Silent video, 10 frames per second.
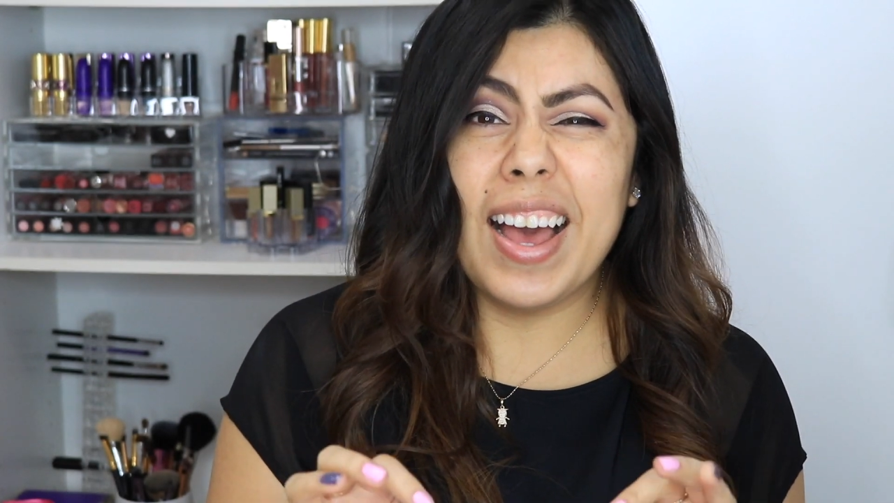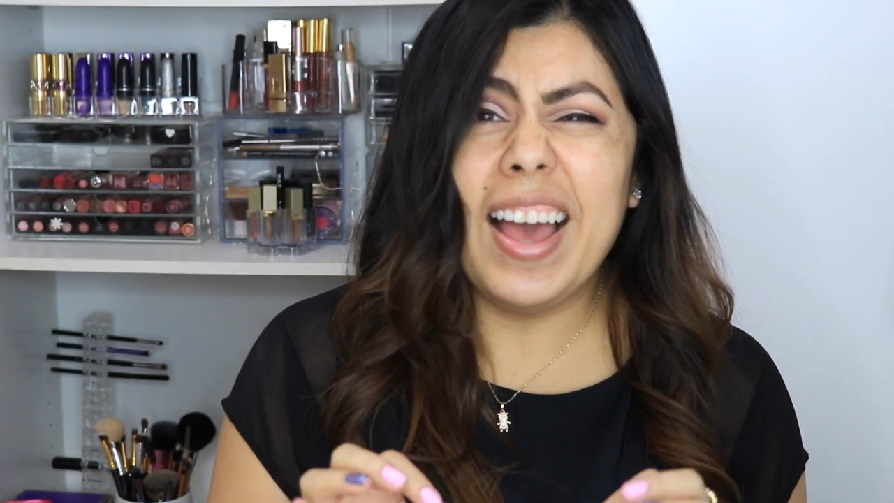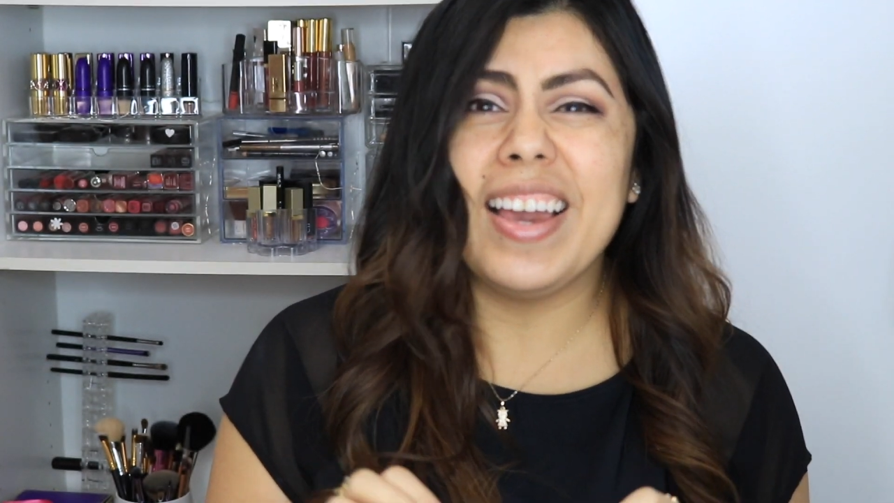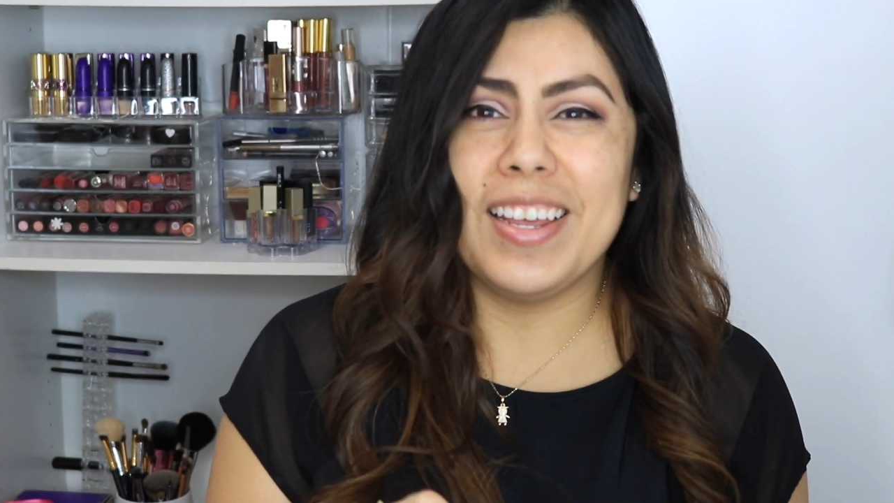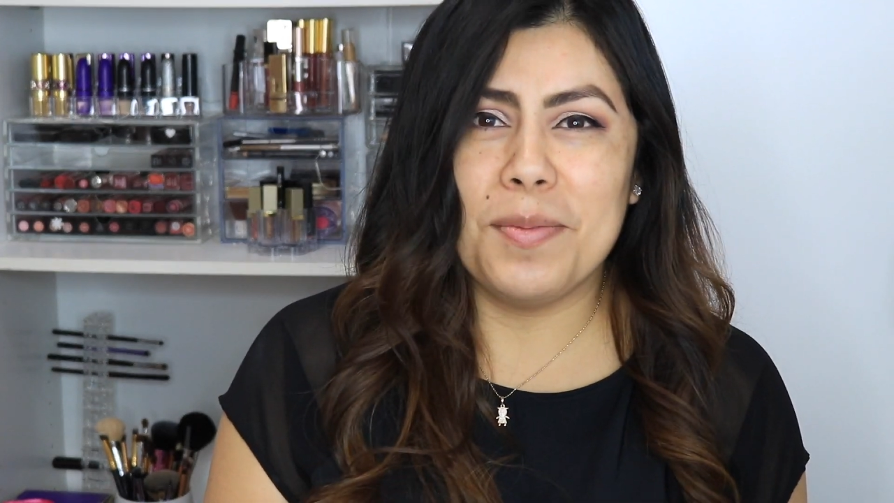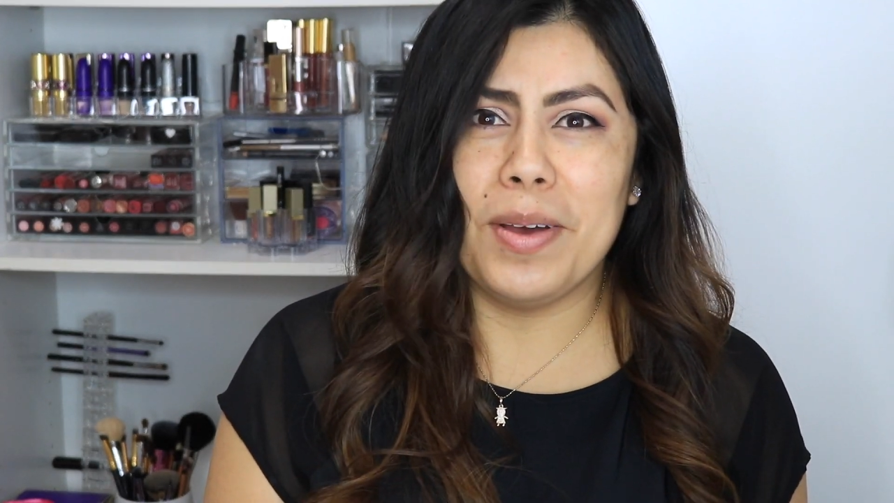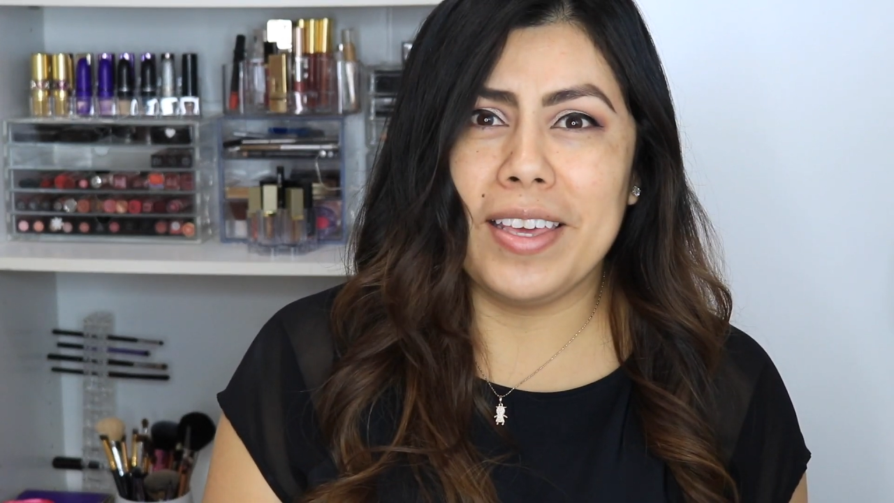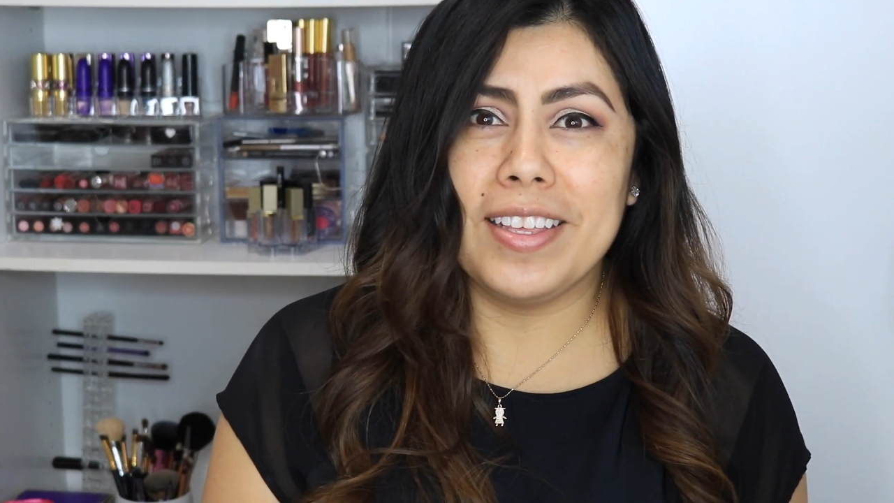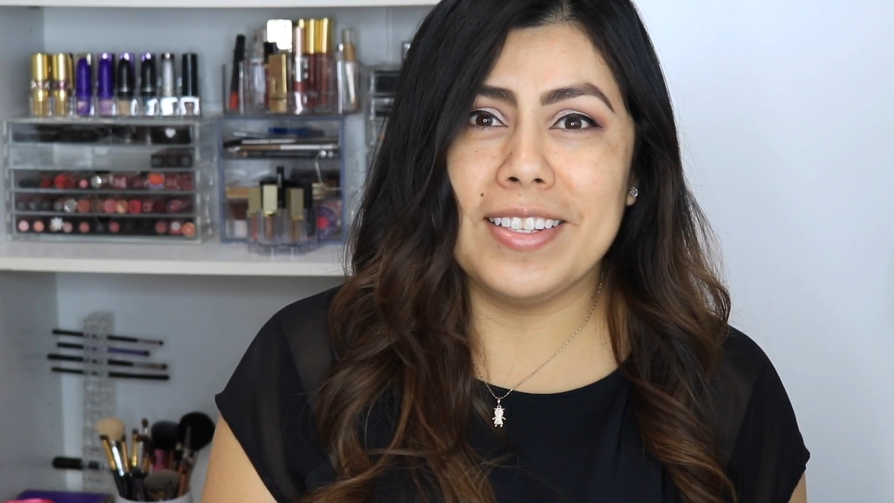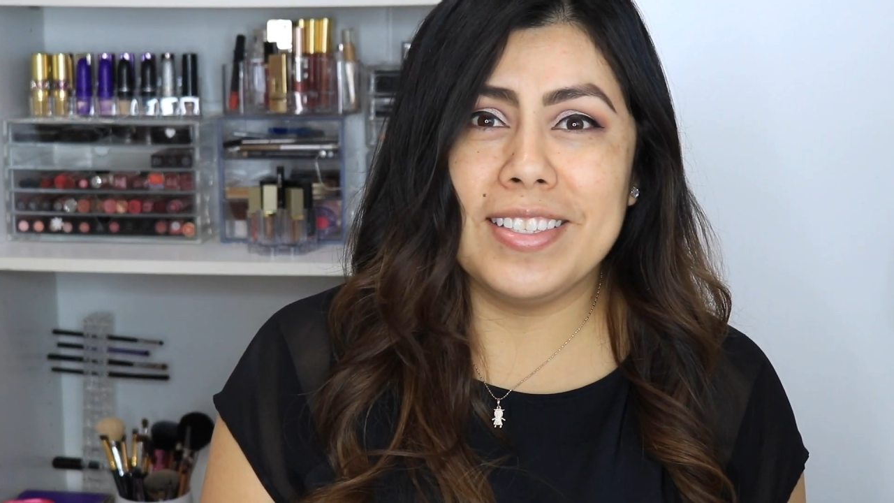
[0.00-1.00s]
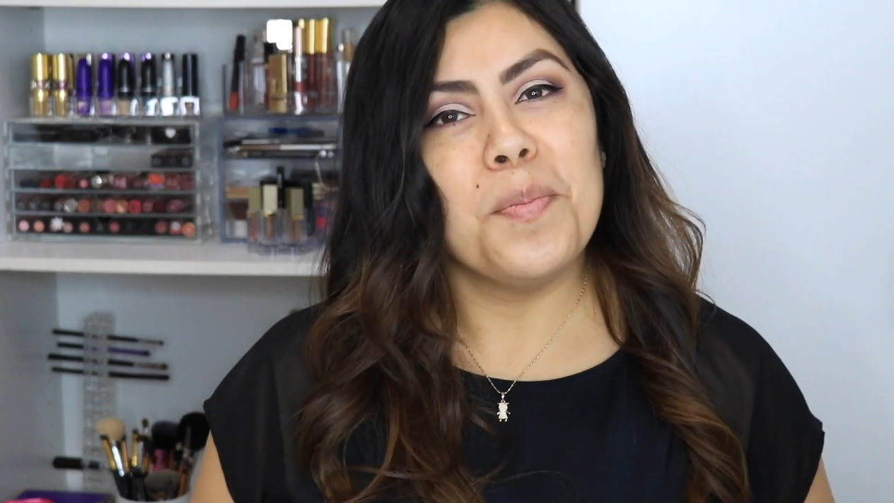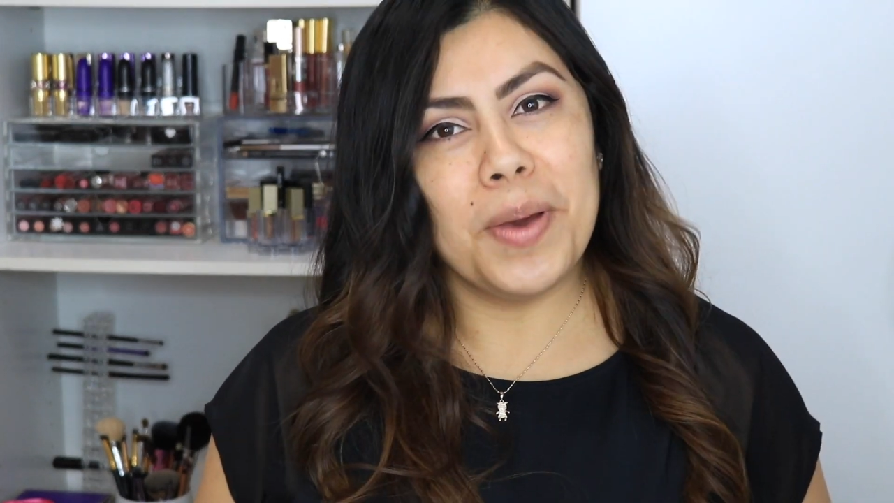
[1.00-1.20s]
I gotta buy this.